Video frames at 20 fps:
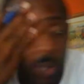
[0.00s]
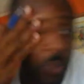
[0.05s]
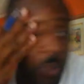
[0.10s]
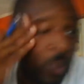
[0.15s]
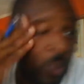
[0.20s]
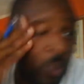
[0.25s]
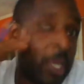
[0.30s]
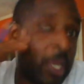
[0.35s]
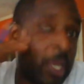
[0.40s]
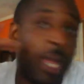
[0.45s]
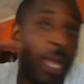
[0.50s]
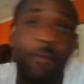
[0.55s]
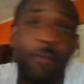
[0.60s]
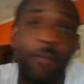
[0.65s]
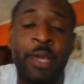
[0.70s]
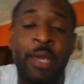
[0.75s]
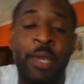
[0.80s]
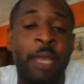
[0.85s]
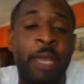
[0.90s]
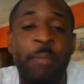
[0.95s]
whatever
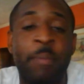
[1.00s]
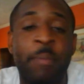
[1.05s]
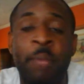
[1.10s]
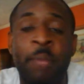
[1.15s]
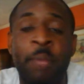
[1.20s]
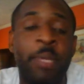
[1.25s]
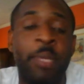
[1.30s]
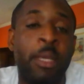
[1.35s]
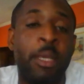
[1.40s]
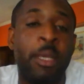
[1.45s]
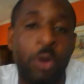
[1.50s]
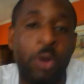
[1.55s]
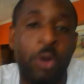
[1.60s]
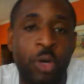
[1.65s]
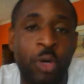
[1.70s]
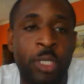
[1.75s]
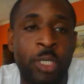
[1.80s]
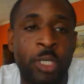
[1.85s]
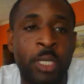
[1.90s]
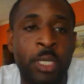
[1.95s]
it may be
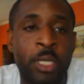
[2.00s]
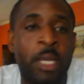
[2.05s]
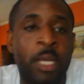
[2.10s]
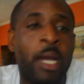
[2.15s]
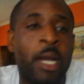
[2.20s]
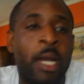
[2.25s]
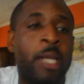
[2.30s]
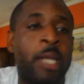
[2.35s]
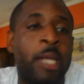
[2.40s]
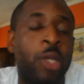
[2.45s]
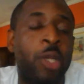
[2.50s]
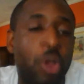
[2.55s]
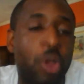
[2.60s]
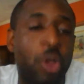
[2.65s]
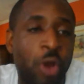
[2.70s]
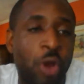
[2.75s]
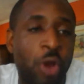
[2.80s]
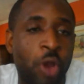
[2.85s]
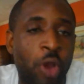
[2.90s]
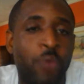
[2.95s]
on and
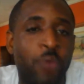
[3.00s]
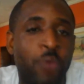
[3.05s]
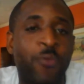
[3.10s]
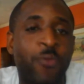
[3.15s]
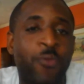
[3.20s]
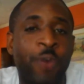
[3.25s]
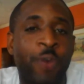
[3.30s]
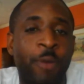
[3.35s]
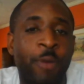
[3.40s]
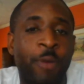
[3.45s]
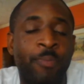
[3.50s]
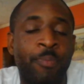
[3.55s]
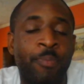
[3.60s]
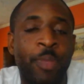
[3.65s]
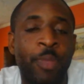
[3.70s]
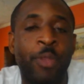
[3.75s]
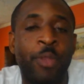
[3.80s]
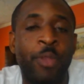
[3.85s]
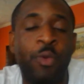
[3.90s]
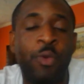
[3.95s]
learn from
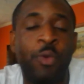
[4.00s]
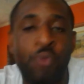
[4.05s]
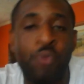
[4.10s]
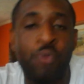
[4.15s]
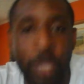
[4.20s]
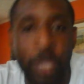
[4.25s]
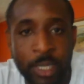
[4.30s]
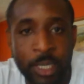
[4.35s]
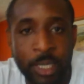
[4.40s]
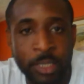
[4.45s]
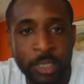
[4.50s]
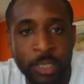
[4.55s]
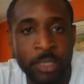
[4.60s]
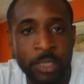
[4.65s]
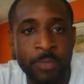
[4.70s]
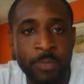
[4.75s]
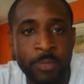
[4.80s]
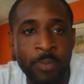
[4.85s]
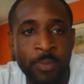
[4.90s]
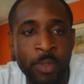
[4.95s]
the readers
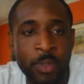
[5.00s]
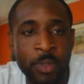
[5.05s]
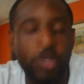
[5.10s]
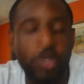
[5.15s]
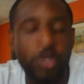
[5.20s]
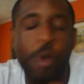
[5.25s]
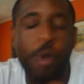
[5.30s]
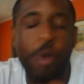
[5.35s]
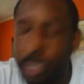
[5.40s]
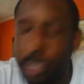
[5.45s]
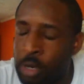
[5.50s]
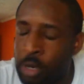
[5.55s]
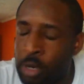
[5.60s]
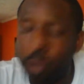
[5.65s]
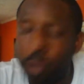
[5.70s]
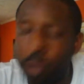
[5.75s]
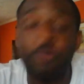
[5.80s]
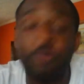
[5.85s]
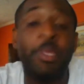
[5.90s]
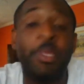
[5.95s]
sorry learn
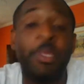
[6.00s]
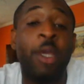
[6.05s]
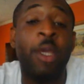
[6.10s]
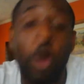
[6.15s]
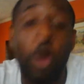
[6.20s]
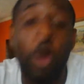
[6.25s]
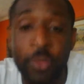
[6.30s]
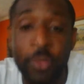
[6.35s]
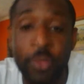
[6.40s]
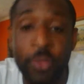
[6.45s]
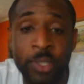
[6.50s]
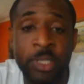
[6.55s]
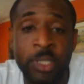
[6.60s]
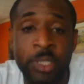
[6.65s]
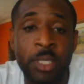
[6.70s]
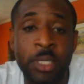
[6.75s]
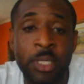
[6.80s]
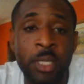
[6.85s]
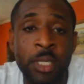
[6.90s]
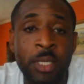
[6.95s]
from the authors
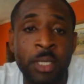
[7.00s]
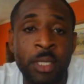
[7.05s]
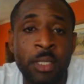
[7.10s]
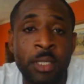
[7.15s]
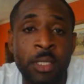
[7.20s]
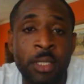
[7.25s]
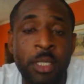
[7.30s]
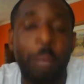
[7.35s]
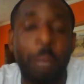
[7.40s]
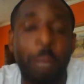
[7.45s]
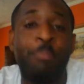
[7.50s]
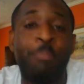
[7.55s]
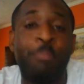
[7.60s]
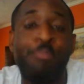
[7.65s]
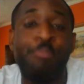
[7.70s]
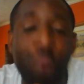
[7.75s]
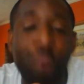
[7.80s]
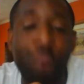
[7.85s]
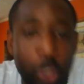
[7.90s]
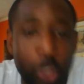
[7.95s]
that
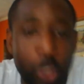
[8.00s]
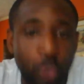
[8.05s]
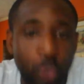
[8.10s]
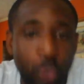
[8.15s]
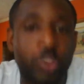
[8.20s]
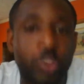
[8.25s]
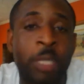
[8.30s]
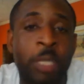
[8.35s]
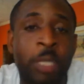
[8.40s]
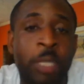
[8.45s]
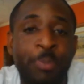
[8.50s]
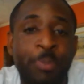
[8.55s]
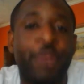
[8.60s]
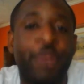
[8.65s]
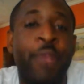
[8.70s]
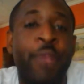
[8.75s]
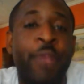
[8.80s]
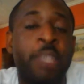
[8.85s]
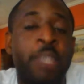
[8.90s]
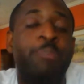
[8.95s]
produce and put
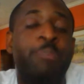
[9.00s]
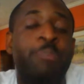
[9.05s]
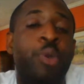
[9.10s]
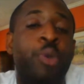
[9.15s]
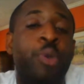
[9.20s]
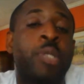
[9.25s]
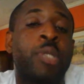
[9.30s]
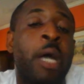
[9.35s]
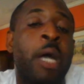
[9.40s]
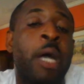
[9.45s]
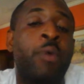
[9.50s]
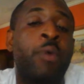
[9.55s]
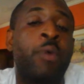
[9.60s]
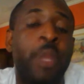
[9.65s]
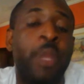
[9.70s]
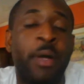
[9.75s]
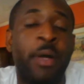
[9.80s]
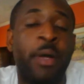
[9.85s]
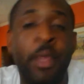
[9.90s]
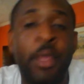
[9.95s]
these books out
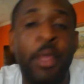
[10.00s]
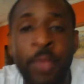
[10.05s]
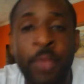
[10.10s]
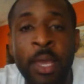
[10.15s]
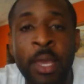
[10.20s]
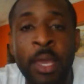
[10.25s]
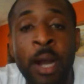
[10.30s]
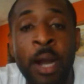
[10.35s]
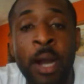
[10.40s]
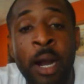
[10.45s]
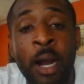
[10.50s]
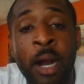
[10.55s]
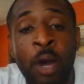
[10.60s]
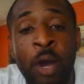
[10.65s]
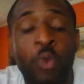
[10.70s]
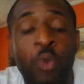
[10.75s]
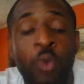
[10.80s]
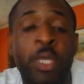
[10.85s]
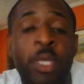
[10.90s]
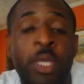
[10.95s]
there they are
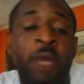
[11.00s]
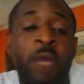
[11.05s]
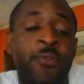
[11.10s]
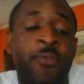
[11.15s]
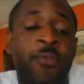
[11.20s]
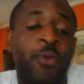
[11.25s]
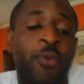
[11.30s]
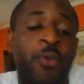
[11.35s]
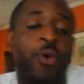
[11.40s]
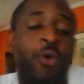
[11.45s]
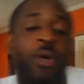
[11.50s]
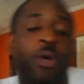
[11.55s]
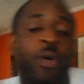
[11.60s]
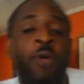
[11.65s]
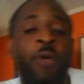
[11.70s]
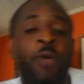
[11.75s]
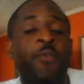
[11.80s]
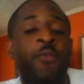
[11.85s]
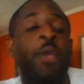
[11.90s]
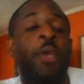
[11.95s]
out there for
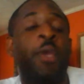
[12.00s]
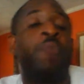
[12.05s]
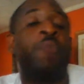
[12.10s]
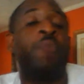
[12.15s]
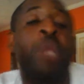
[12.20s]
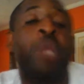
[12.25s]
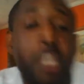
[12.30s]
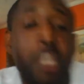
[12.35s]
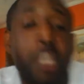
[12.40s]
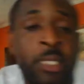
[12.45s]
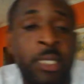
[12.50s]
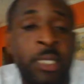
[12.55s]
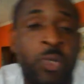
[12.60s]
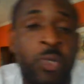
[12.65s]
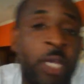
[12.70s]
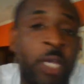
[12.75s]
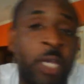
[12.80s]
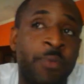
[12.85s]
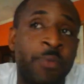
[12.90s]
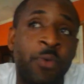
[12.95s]
for a reason to
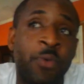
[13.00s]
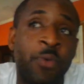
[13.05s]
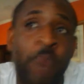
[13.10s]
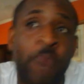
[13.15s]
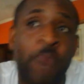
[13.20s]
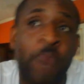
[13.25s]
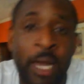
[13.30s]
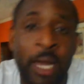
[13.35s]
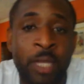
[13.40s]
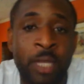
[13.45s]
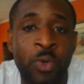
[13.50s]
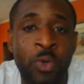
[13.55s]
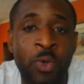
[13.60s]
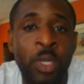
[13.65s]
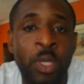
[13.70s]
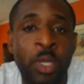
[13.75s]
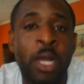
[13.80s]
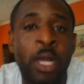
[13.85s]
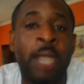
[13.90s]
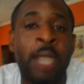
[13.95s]
give you value
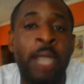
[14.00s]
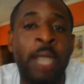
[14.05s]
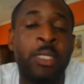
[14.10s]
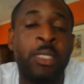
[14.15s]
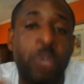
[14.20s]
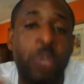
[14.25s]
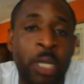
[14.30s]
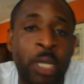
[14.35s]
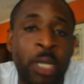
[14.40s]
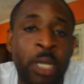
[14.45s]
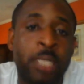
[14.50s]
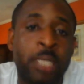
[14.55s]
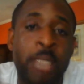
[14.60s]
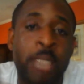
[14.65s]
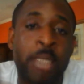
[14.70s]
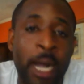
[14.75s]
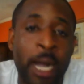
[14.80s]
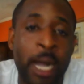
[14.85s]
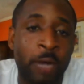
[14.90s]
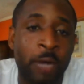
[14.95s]
and to cut
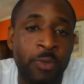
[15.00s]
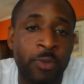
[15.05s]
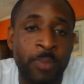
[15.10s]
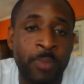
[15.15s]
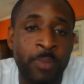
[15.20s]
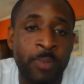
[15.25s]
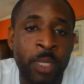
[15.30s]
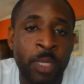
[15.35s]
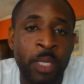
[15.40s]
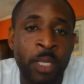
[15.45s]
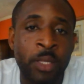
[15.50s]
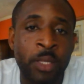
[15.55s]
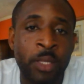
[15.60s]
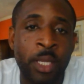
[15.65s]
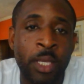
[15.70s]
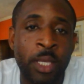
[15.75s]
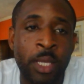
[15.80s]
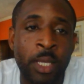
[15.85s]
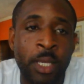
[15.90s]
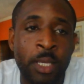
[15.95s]
down
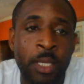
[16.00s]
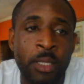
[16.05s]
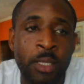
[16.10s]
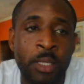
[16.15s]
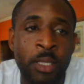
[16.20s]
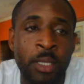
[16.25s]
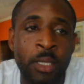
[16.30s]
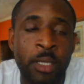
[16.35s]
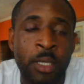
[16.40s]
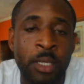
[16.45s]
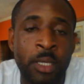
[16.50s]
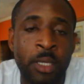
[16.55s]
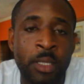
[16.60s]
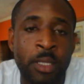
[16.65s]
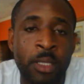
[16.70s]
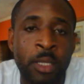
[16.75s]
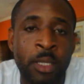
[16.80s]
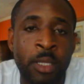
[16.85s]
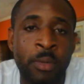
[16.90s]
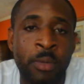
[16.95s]
the the
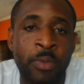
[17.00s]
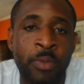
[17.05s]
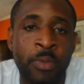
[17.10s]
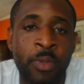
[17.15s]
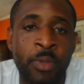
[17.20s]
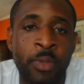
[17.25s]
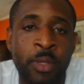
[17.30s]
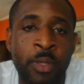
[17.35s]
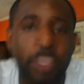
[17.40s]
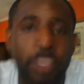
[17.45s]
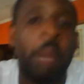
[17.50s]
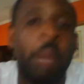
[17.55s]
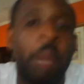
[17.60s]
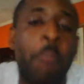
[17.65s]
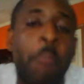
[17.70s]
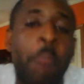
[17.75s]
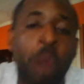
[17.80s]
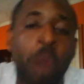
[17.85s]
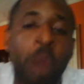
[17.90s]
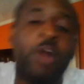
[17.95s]
the the the
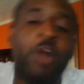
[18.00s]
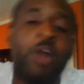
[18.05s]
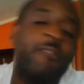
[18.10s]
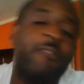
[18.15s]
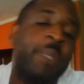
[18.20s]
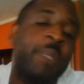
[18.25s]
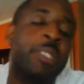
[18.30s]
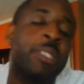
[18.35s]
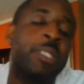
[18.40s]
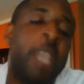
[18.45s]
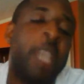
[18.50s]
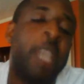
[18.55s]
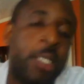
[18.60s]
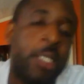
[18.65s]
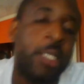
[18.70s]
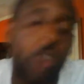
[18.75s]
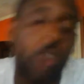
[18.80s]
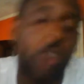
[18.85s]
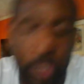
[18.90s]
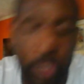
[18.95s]
amount of mistakes,
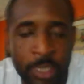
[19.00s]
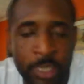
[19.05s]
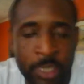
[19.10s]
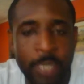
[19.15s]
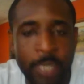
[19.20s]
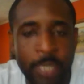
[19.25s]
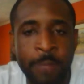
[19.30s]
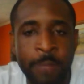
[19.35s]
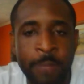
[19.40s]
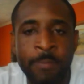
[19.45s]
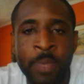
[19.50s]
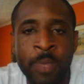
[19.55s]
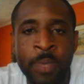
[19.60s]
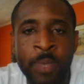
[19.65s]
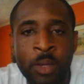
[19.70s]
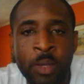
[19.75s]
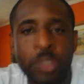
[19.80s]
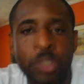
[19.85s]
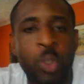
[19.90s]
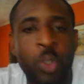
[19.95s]
so to say,
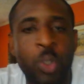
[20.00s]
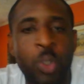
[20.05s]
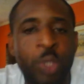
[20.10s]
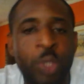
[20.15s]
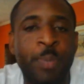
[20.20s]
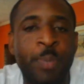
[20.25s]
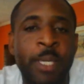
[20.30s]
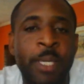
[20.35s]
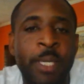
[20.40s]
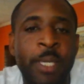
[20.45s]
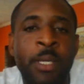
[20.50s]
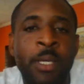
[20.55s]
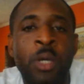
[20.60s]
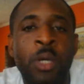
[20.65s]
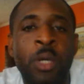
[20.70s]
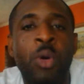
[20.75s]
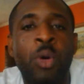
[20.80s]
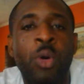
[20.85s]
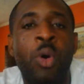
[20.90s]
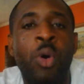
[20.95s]
or so to speak,
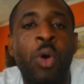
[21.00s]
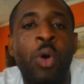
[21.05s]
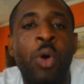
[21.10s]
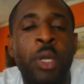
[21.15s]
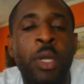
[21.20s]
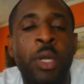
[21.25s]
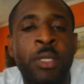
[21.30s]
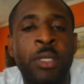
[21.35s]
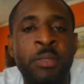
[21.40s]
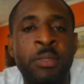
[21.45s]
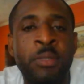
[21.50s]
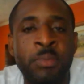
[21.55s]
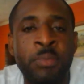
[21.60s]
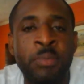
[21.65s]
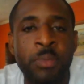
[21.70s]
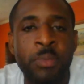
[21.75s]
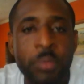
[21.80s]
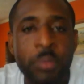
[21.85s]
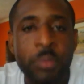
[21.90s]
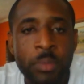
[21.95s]
on
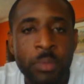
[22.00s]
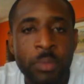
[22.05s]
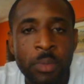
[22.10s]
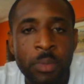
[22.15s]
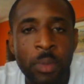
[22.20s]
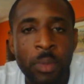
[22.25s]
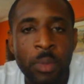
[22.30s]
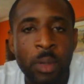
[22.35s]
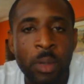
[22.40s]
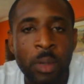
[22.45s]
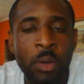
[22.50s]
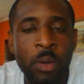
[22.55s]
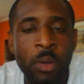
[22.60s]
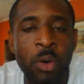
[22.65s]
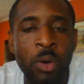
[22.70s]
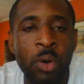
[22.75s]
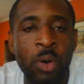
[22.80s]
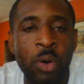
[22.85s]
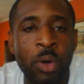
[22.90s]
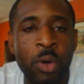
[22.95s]

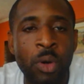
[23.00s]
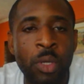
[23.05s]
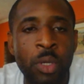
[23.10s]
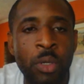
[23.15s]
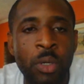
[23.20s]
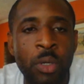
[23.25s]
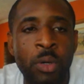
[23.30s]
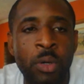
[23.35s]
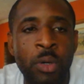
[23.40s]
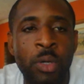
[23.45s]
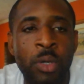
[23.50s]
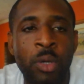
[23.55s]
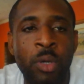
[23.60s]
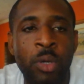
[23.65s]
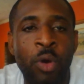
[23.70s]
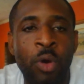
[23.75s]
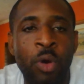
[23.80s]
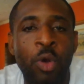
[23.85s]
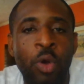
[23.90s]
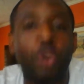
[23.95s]
on on
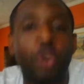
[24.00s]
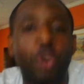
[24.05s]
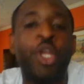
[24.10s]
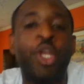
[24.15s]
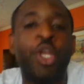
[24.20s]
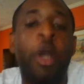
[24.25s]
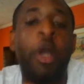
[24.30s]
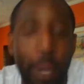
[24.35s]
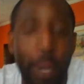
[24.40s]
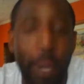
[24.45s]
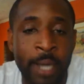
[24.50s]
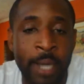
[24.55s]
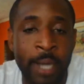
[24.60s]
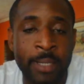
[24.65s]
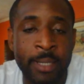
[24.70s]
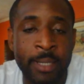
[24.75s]
on on your part.